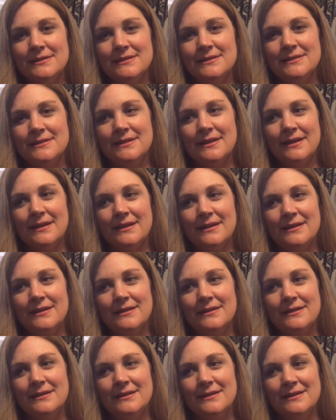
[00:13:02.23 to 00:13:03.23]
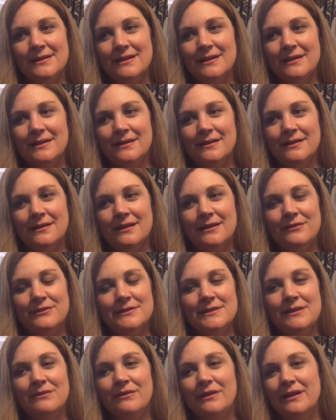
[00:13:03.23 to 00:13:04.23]
just like, I don't
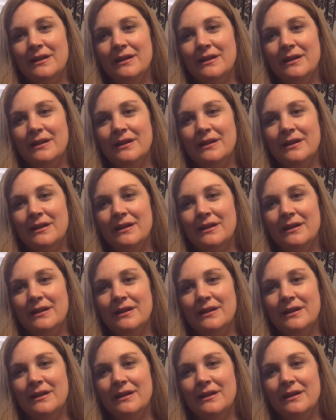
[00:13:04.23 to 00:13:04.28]
want to say